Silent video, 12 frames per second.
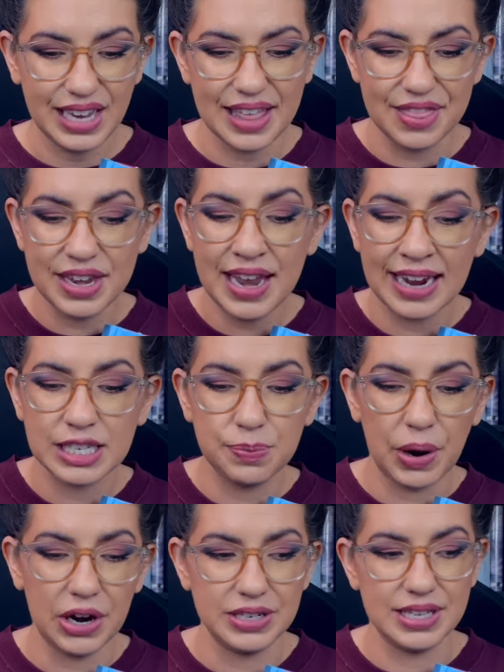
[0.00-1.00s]
the next
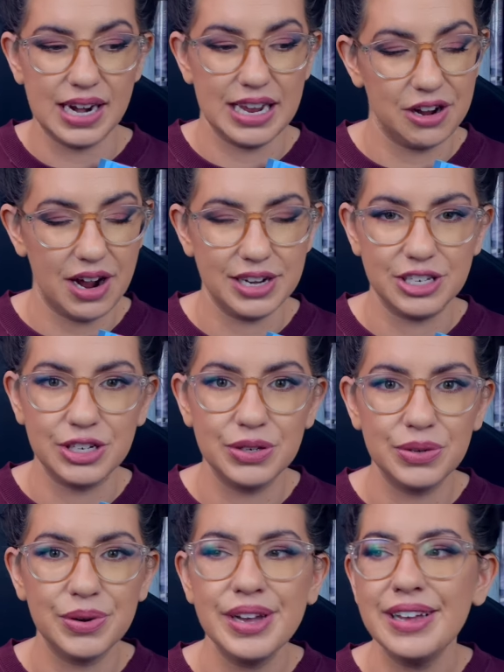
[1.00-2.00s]
parts that I got
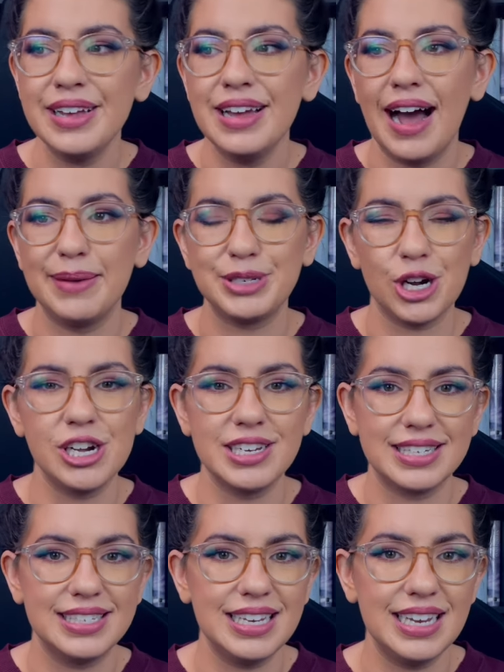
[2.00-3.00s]
to, I'm starting to
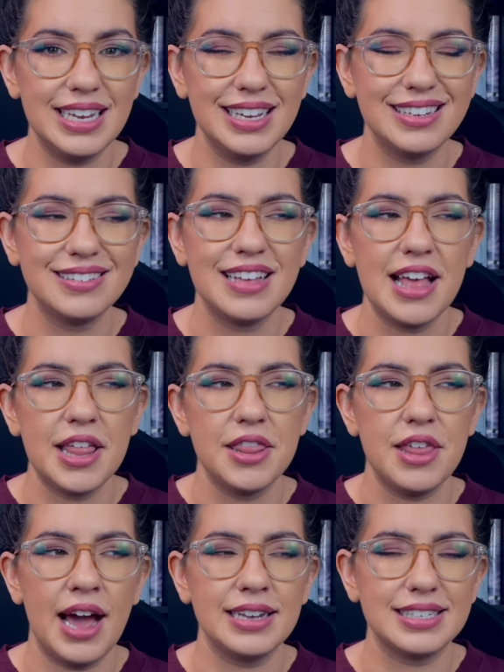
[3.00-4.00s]
see
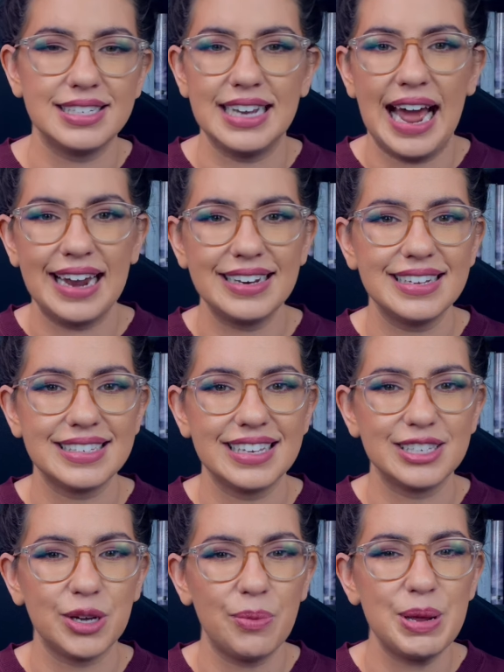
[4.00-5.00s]
that sadness that
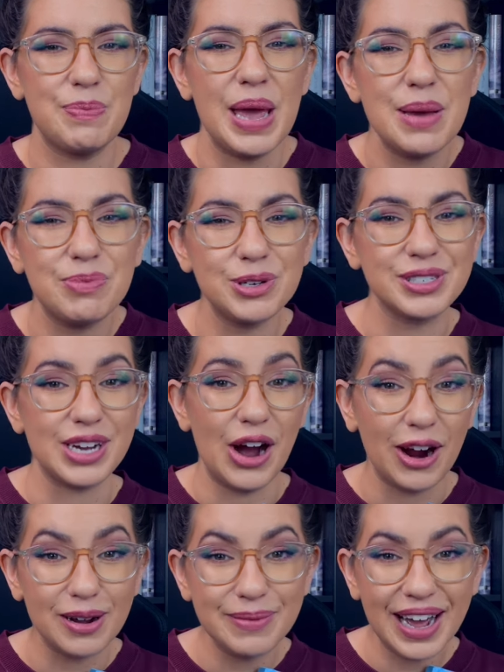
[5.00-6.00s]
so many people
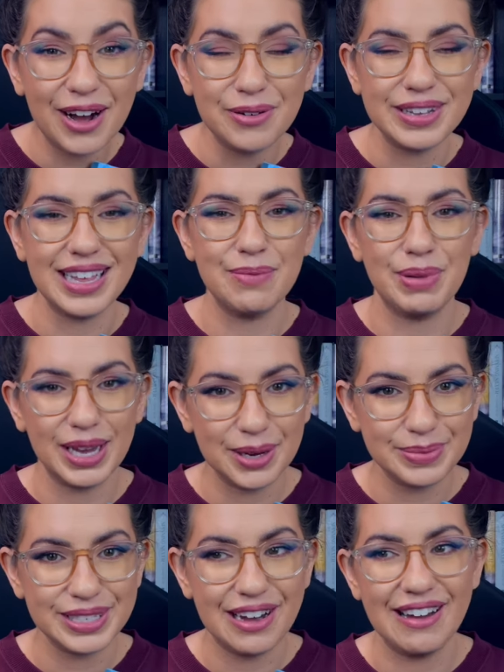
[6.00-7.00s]
talk about when they pick
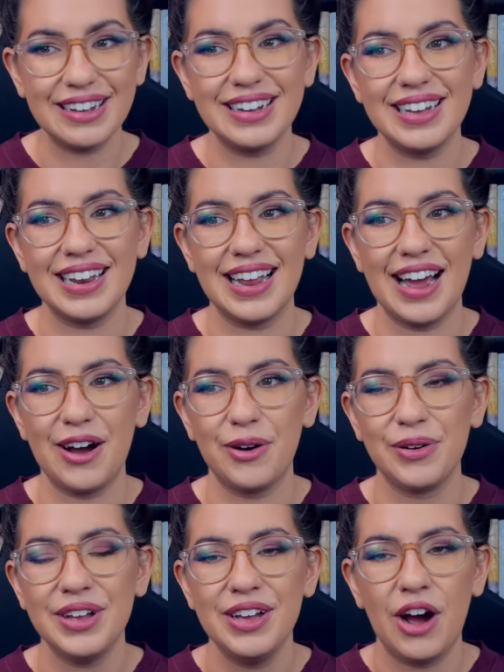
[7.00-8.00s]
up Saga and
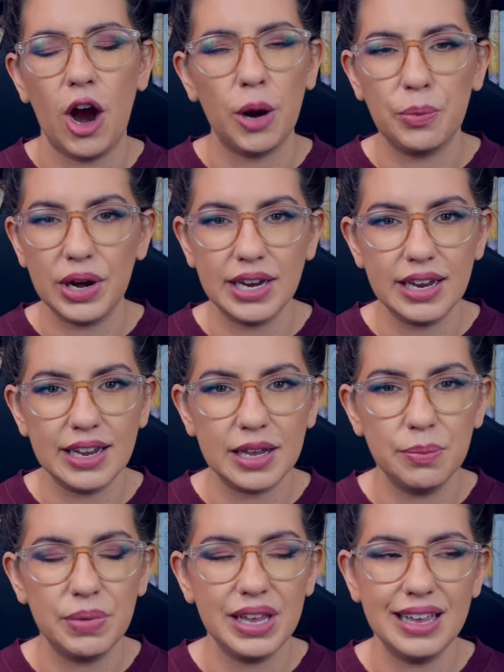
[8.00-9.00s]
how heartbreaking it
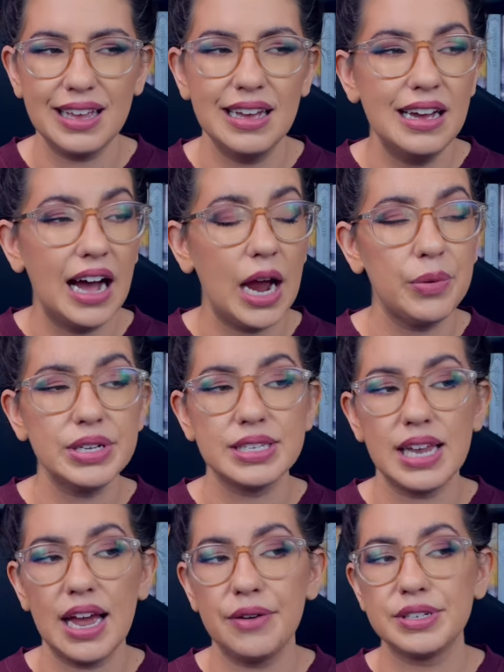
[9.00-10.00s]
can be. I wouldn't
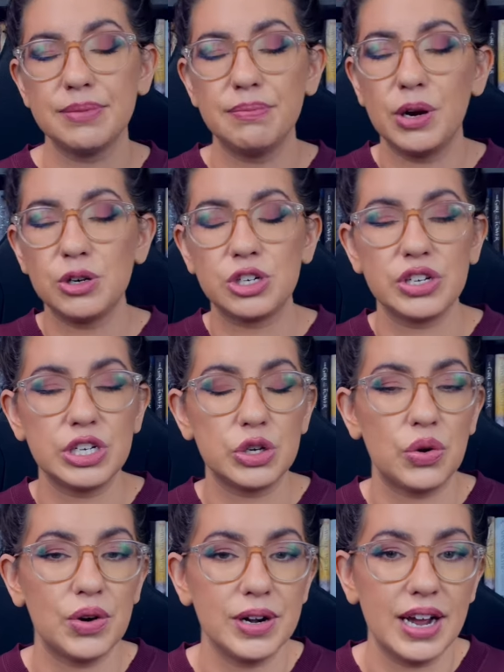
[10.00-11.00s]
say I was emotionally
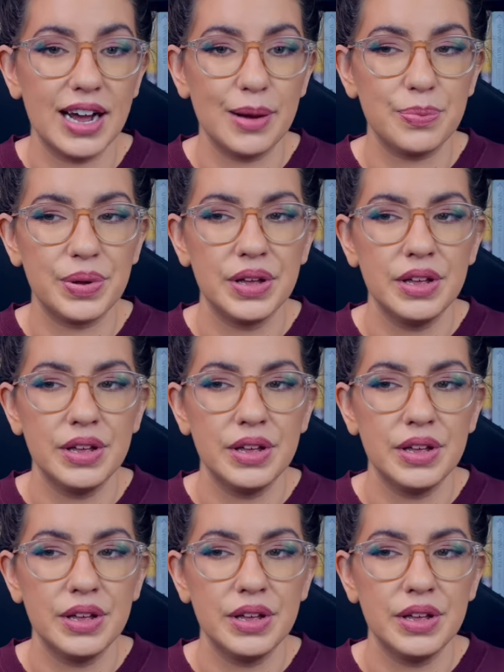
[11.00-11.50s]
torn up.